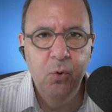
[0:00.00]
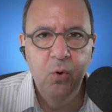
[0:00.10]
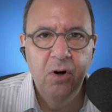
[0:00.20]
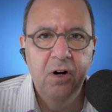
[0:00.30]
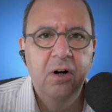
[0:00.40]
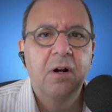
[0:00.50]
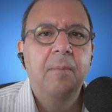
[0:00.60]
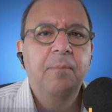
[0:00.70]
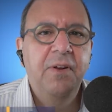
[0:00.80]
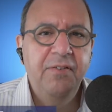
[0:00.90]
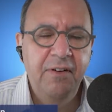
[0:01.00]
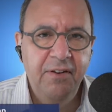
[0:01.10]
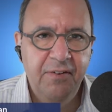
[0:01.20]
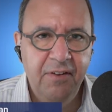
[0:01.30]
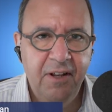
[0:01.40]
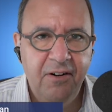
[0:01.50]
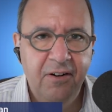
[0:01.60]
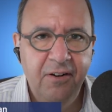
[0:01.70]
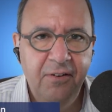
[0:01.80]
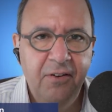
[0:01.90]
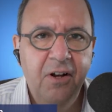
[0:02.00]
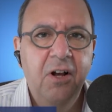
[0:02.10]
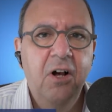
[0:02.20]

for business leaders